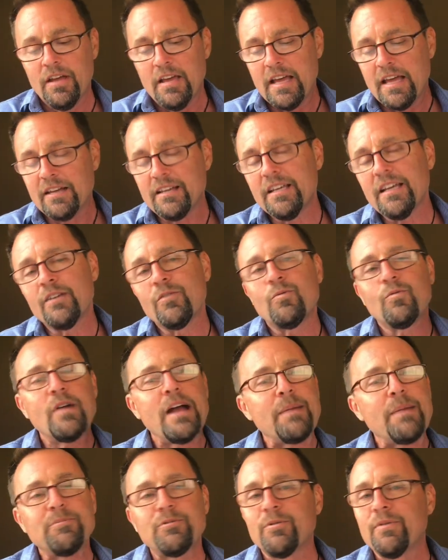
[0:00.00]
and getting
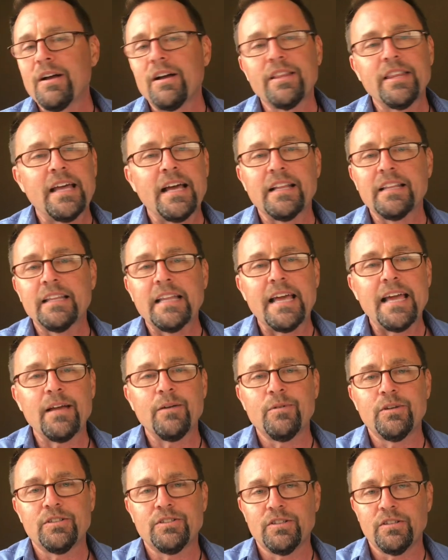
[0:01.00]
wrapped around that language.